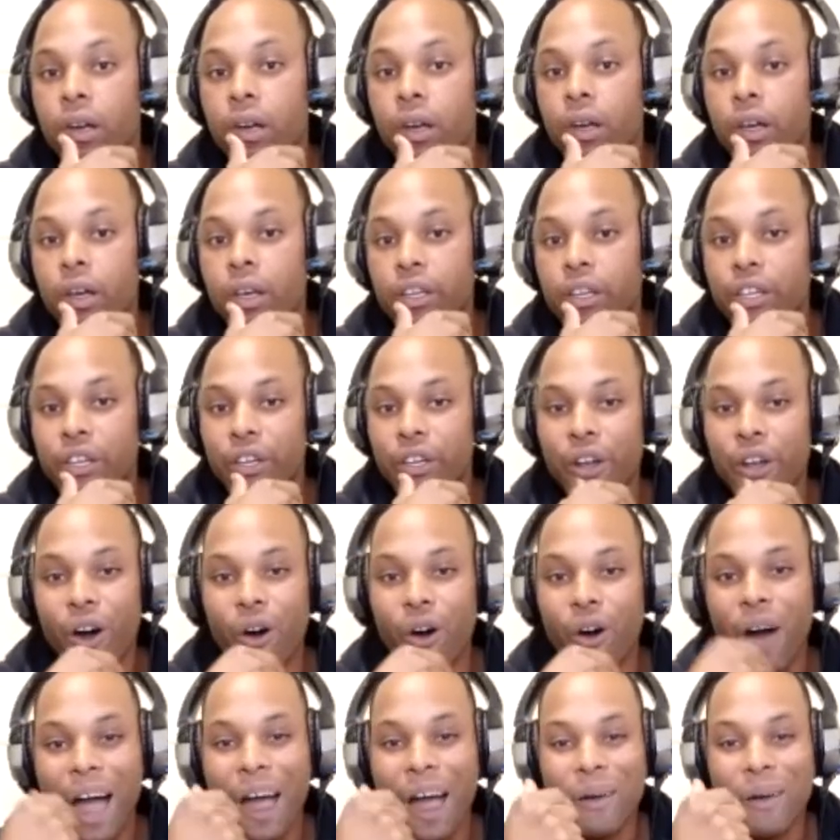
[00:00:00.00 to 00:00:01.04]
Wow. You
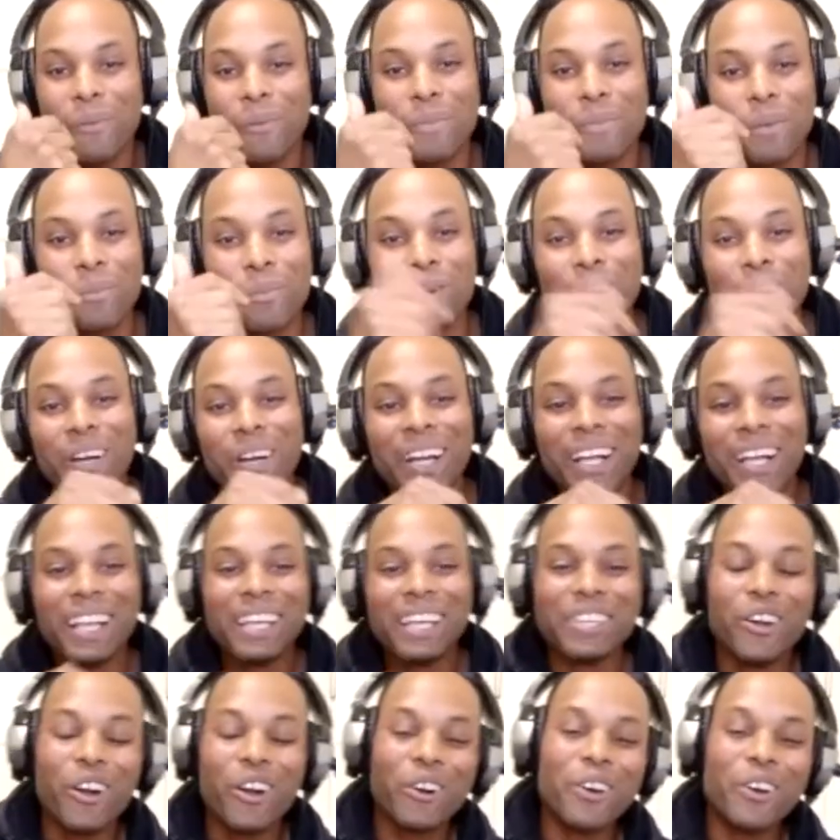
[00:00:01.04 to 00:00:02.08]
know, I remember,
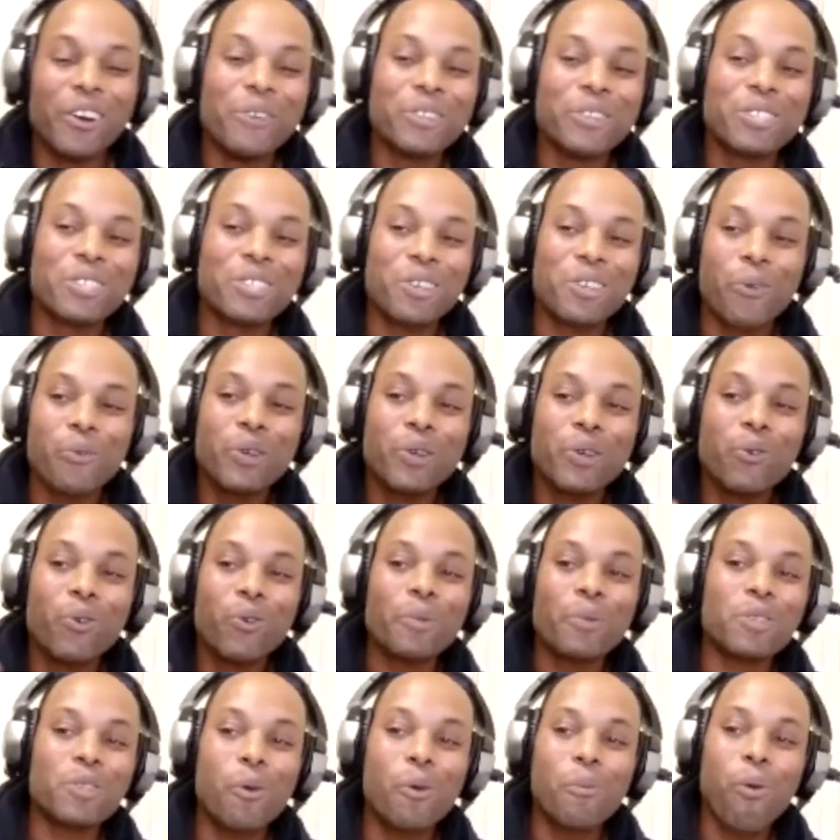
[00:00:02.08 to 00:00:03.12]
you know, we grew
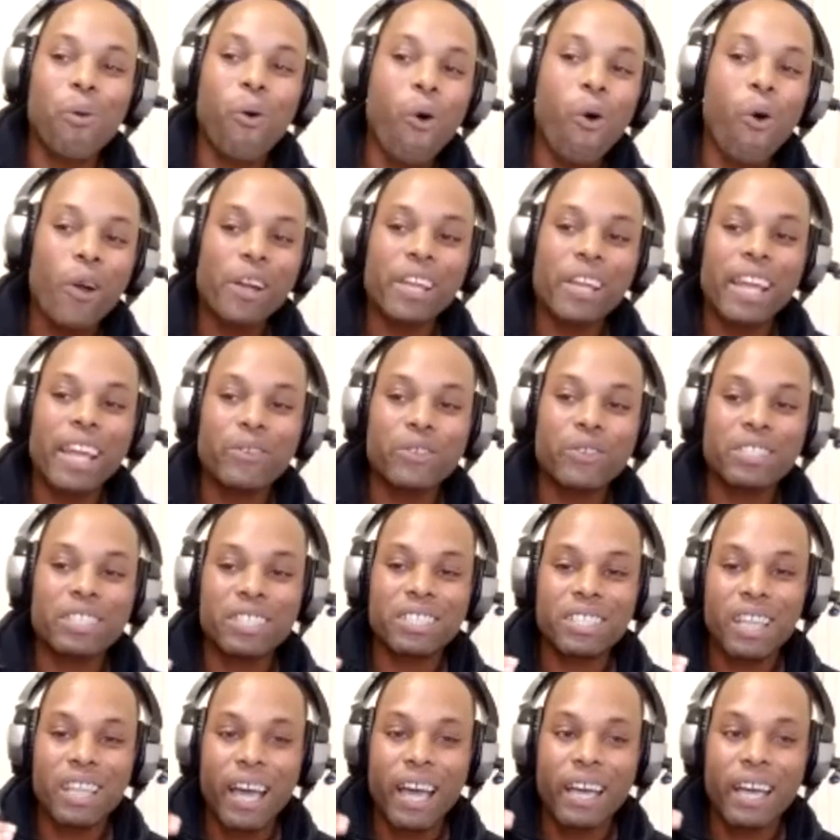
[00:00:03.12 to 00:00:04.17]
up so poor that it was
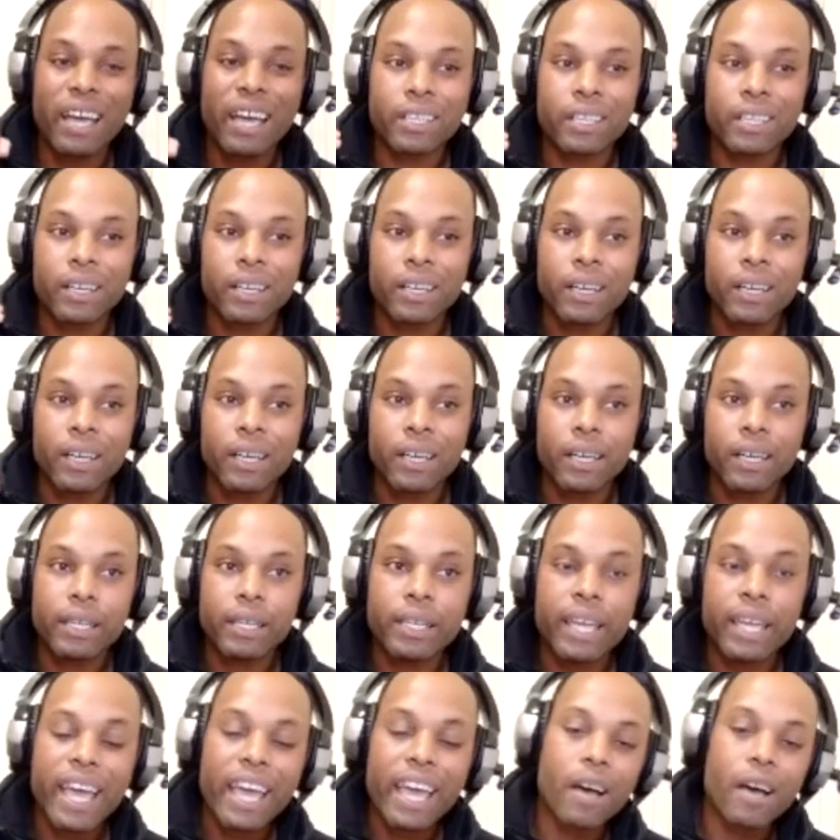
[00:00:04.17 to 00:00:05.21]
just like,
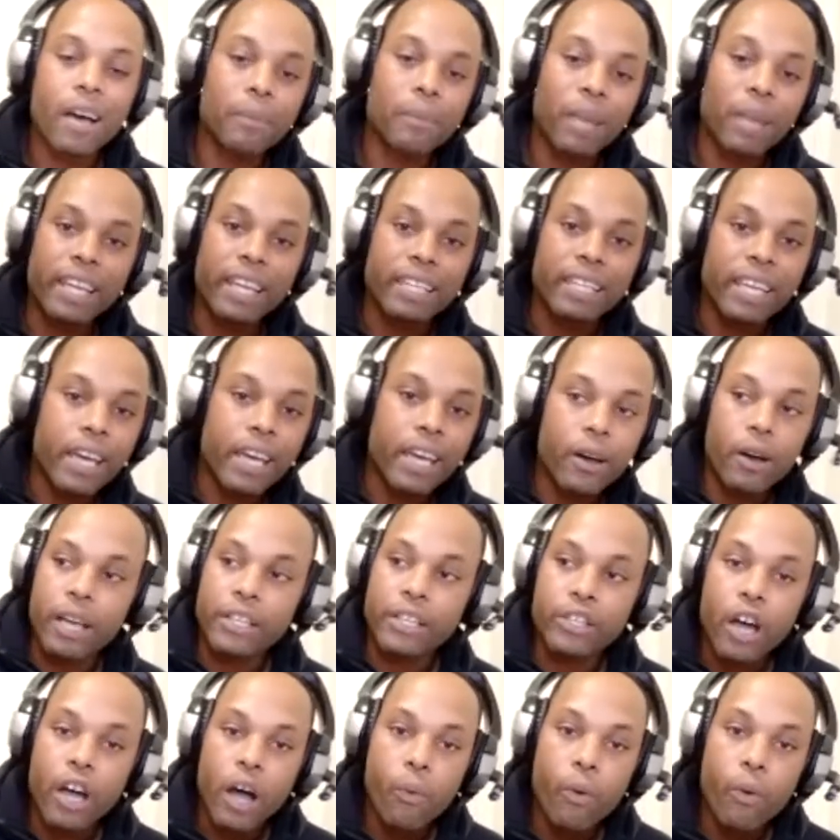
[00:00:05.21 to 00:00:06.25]
damn.
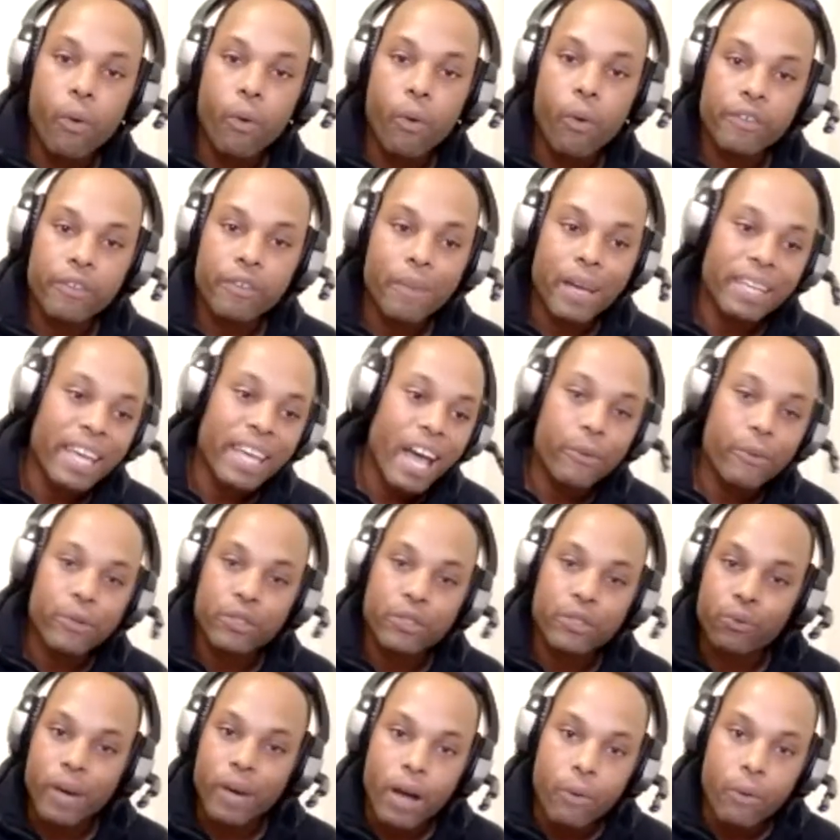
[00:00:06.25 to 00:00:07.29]
You know, I wonder if my dad was
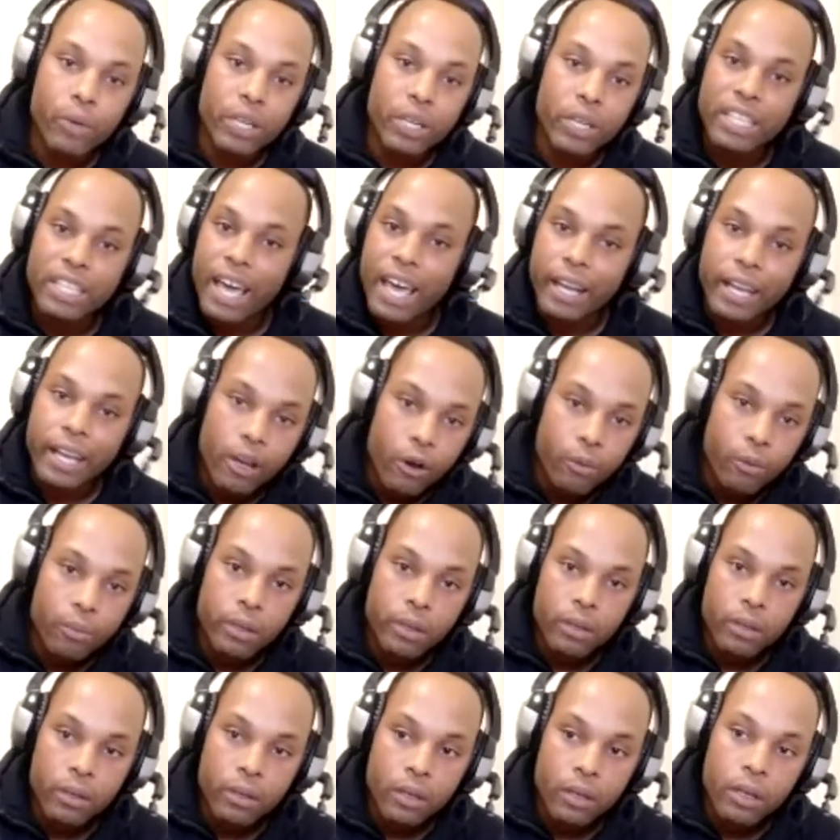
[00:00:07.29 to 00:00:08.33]
around, would he had help?
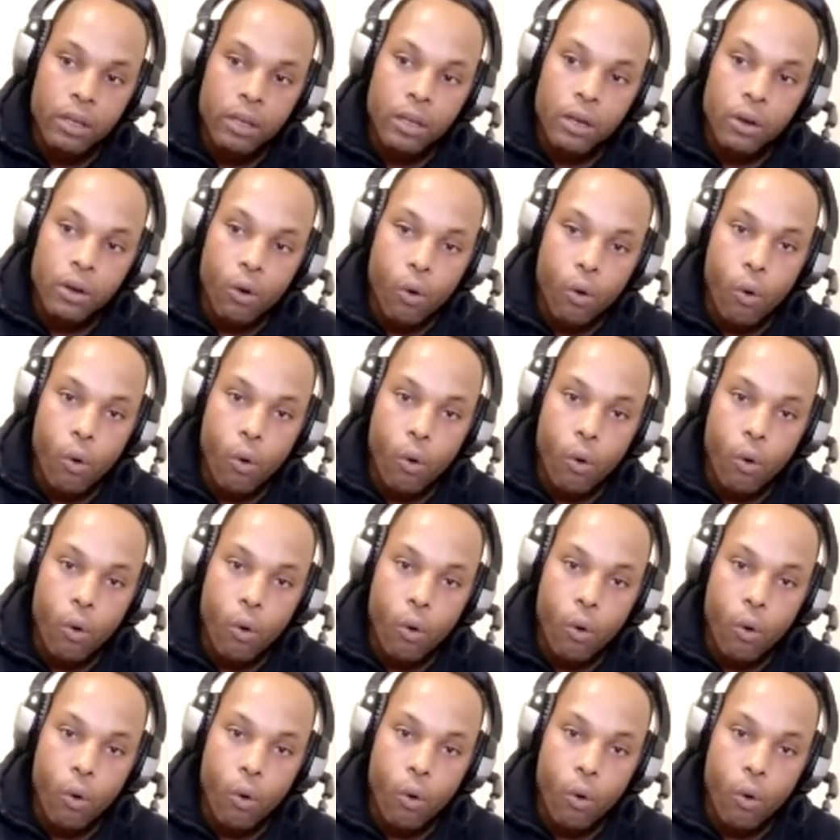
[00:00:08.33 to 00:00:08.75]
Mm-hmm.